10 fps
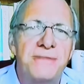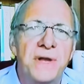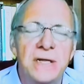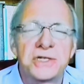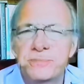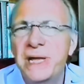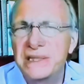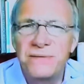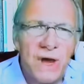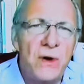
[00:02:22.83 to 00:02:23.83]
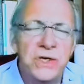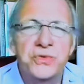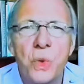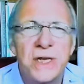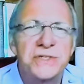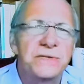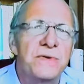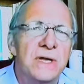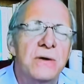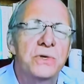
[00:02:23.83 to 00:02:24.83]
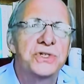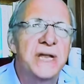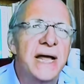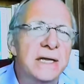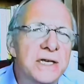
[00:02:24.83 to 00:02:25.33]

I'll explain the various ways that it was analogous,